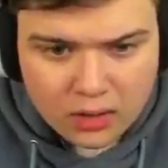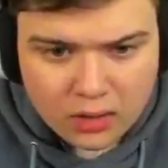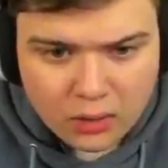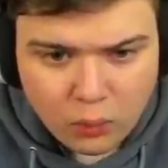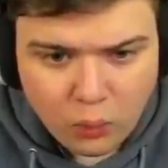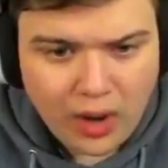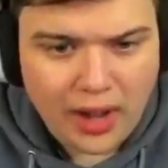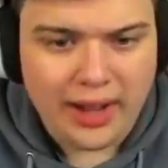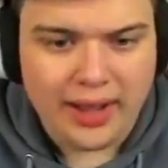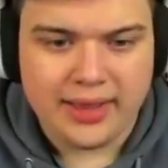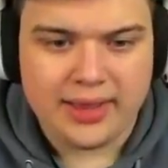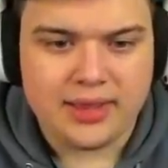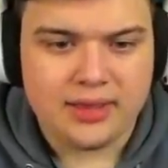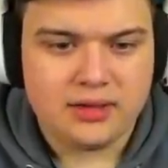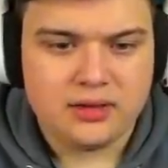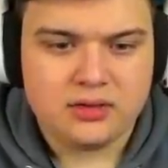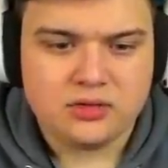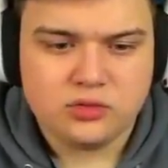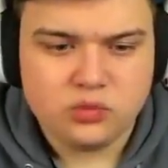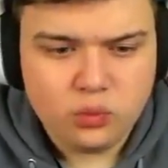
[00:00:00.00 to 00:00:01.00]
Why?
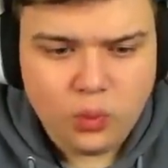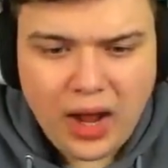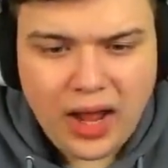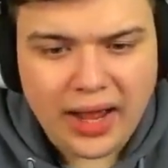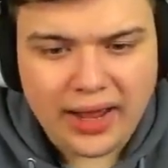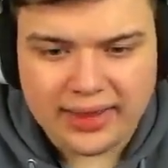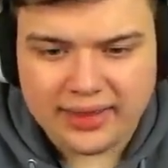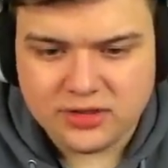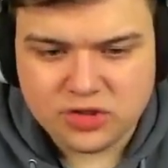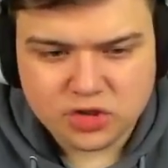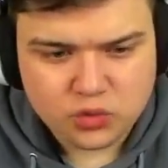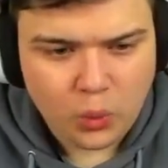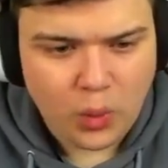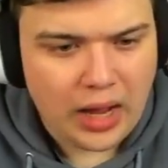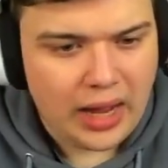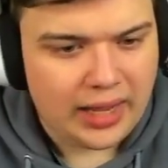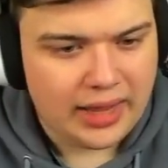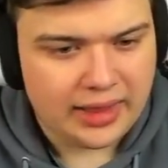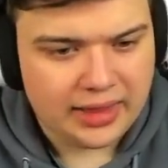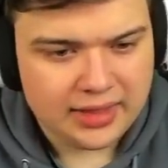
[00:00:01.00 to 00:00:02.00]
Why? Just
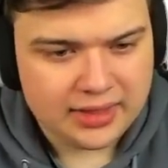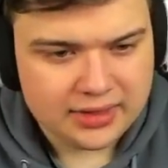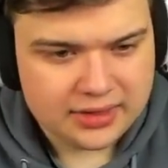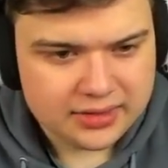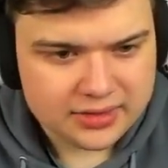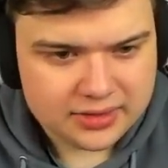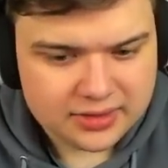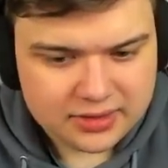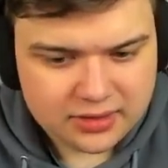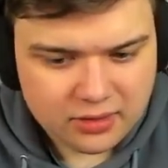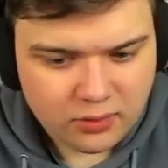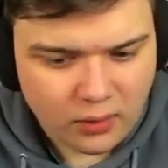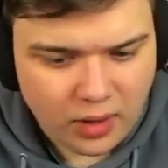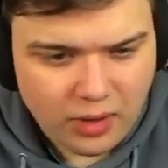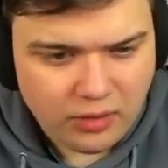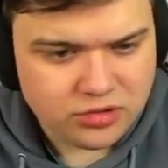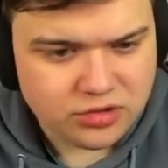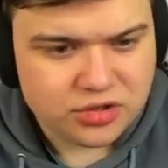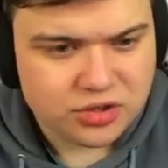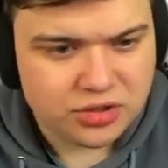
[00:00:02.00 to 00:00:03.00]
why? Why
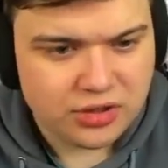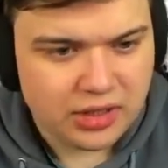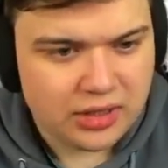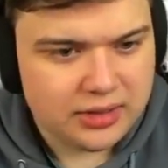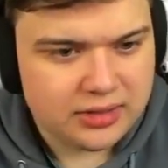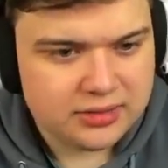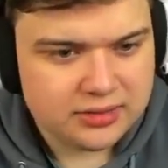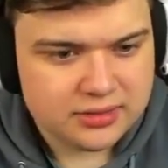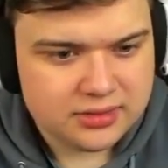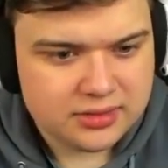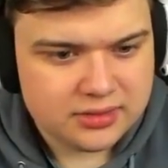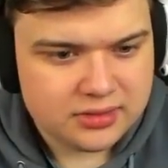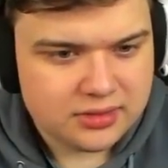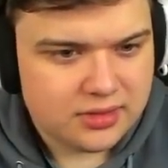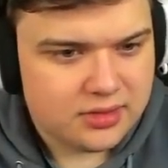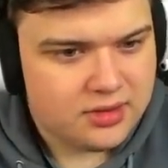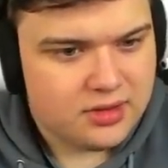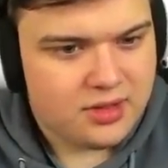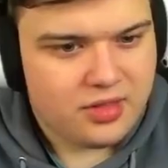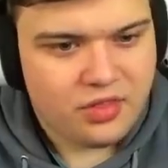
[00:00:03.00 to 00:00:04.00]
would you do that?
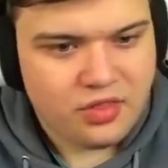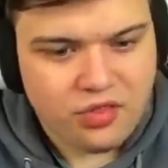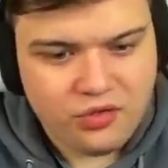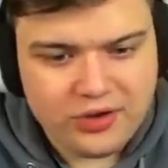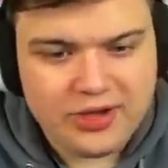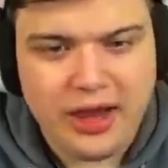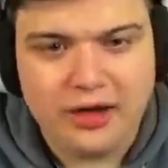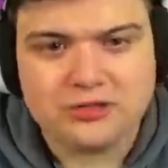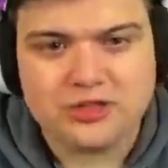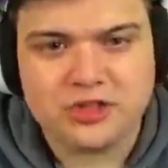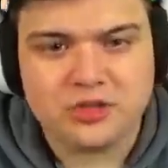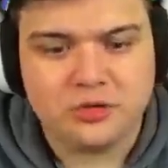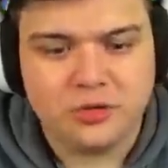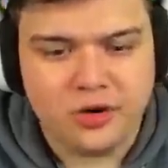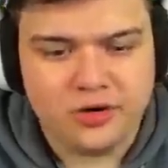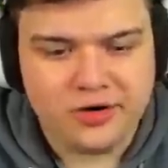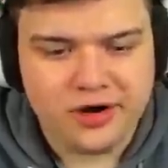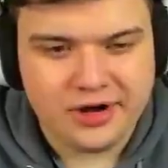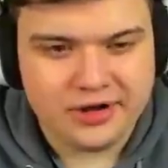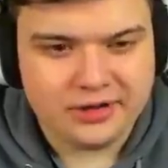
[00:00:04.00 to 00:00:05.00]
Three houses on
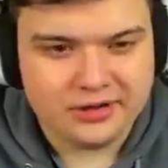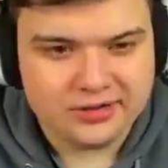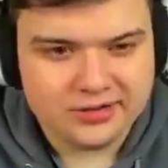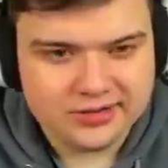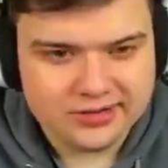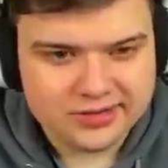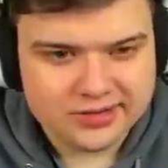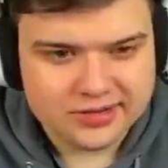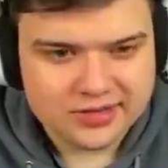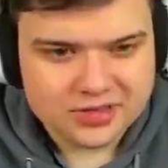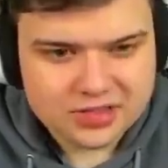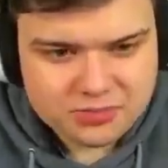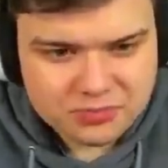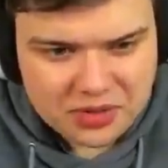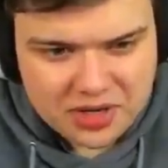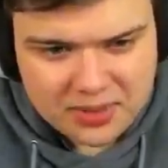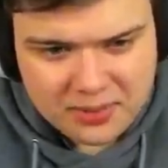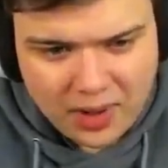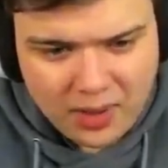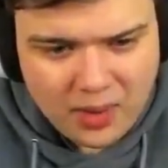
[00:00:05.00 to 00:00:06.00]
one reel.
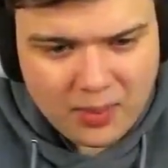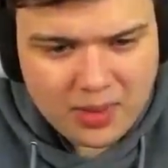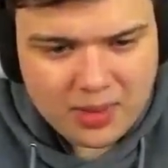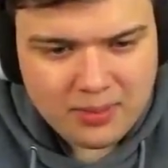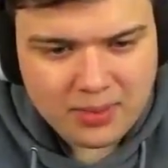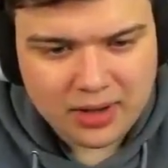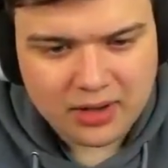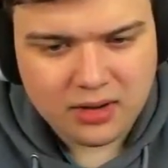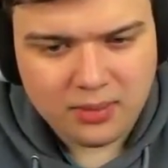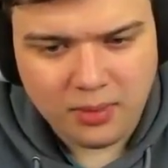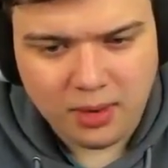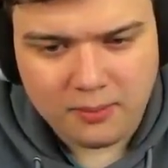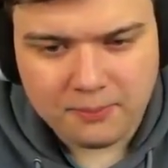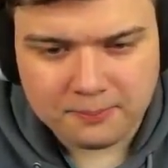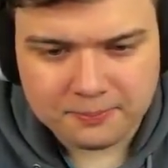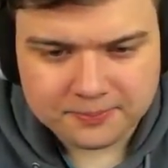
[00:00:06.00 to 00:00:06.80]
Spread them out a bit, man. Come on.